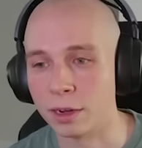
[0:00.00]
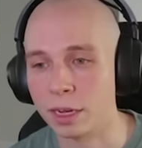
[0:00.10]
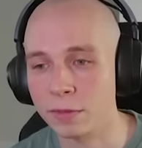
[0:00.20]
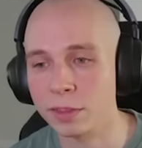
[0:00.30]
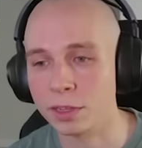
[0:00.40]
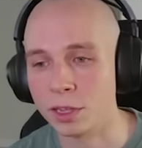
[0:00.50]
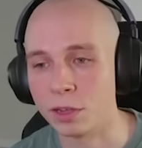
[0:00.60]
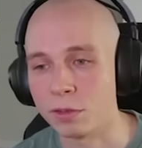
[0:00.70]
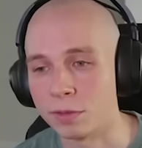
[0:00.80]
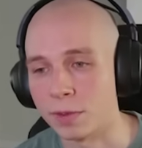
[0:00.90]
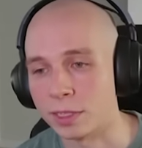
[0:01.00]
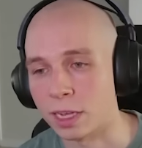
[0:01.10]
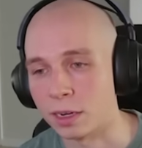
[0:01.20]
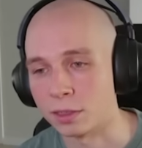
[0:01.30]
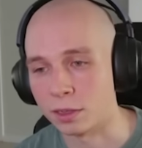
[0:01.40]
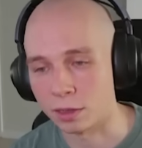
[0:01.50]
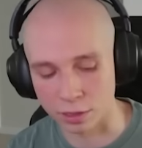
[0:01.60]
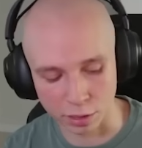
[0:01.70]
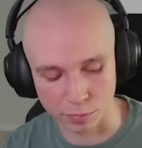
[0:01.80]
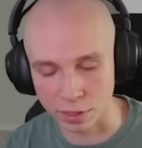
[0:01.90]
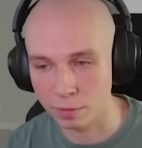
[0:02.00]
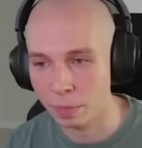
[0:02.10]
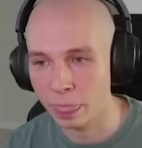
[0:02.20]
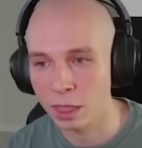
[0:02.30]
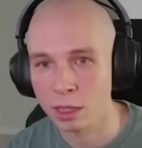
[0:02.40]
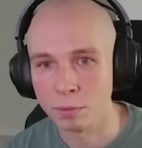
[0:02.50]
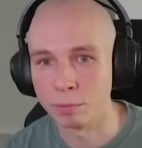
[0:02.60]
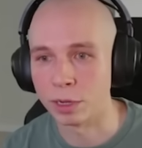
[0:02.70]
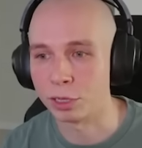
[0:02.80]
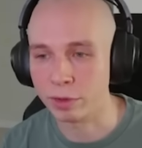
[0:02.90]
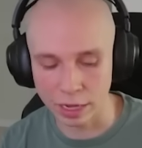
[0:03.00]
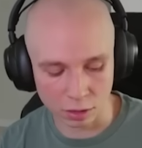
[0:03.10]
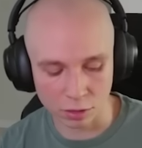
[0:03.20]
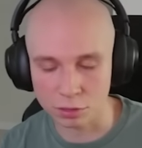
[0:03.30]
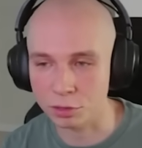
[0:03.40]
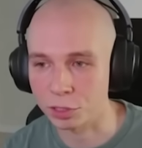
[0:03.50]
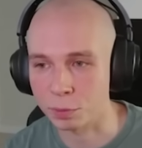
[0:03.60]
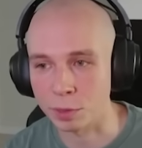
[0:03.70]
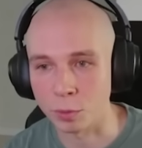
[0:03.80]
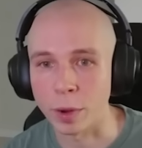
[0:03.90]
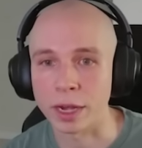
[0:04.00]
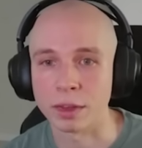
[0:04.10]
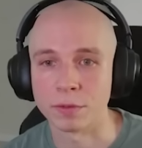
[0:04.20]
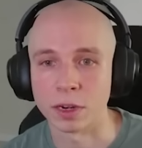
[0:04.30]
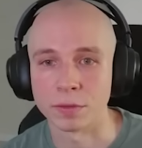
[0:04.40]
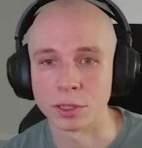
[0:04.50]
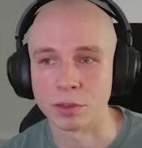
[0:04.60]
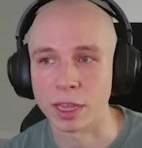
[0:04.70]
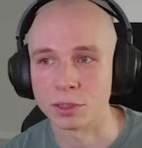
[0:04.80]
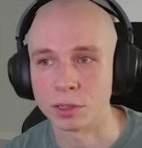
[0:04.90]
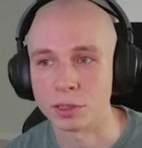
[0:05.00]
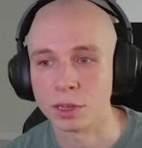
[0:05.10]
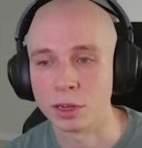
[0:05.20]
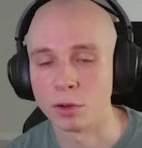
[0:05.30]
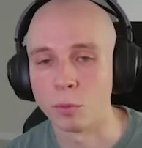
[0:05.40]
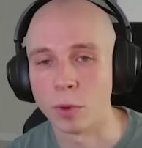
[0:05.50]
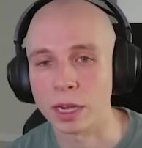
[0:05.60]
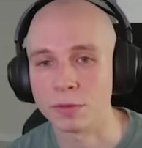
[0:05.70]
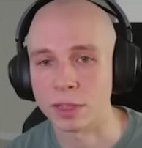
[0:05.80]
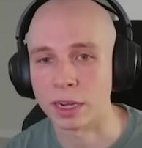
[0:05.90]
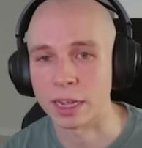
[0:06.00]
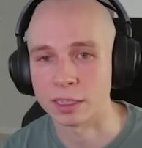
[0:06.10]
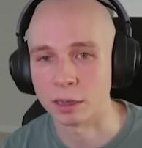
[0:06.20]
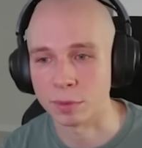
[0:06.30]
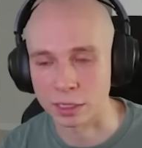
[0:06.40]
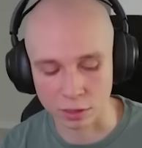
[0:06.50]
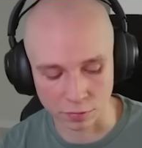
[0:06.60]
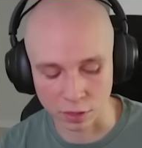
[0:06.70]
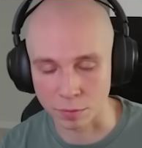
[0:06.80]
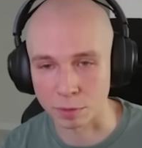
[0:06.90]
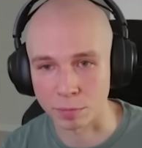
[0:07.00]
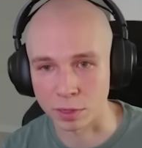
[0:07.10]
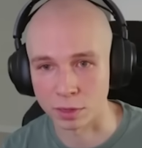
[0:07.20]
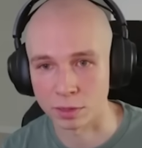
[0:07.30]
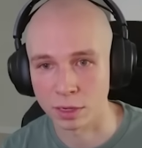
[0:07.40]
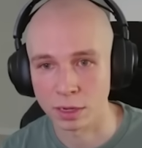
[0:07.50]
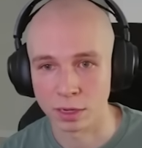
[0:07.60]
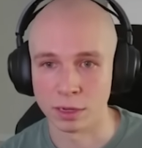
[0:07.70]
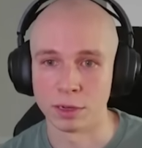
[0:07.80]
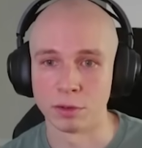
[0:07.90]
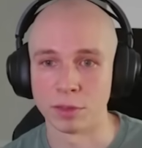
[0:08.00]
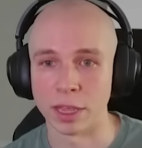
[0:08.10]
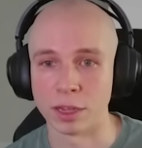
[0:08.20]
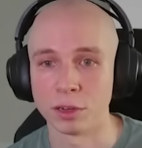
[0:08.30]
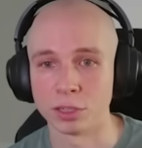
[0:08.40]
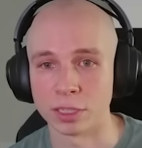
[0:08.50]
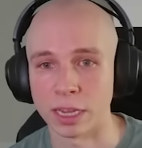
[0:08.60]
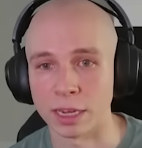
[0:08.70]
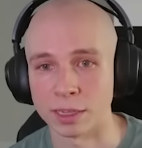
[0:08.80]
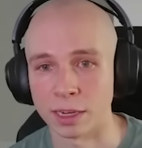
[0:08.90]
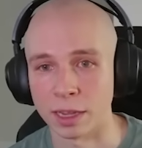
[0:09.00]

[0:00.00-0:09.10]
giving the cue for Vitality to clear out mid. But you can't also just be waiting forever. You can't just wait for that next step that's never coming, because they could just exec